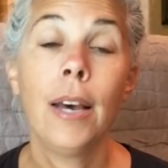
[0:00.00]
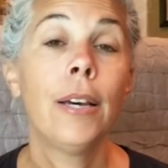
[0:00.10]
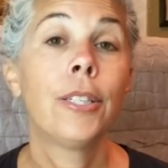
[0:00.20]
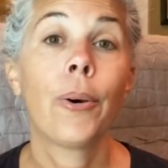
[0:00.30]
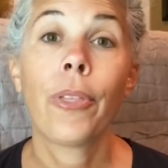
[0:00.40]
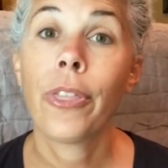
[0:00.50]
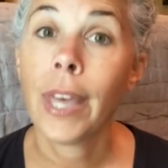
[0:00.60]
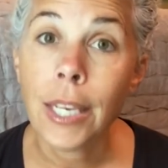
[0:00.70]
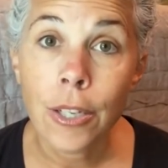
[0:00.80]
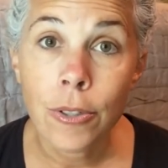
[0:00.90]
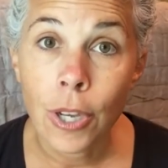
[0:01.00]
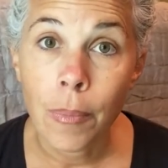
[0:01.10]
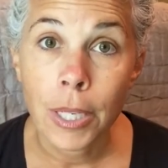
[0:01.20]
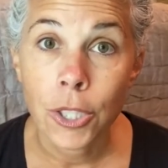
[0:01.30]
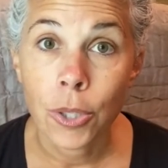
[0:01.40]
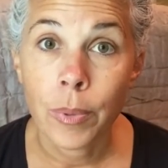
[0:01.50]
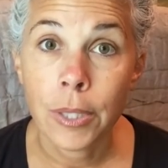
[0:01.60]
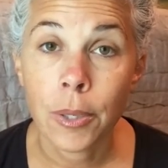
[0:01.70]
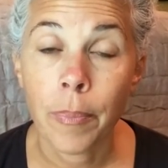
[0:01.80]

So thank you so much to Wisdom